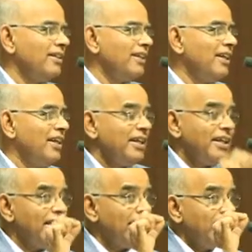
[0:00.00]
See,
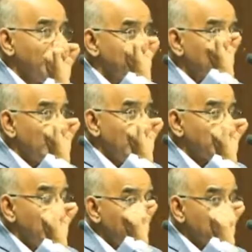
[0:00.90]

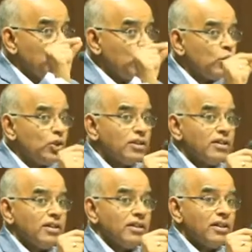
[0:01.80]
because accused
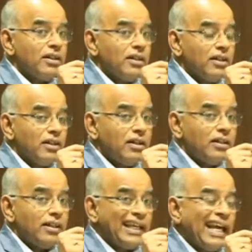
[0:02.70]

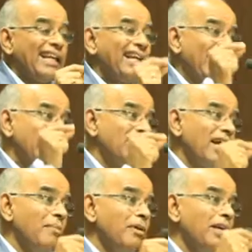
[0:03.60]
can
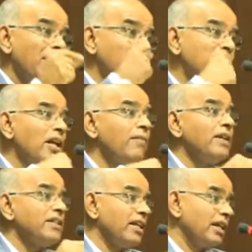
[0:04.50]
examine himself
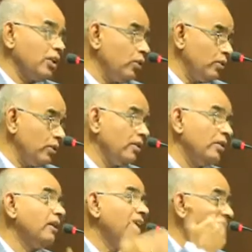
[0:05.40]
as
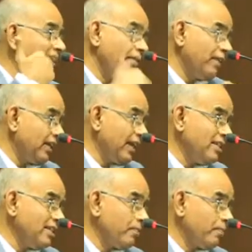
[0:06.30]
as a
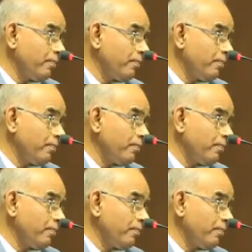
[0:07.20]
witness.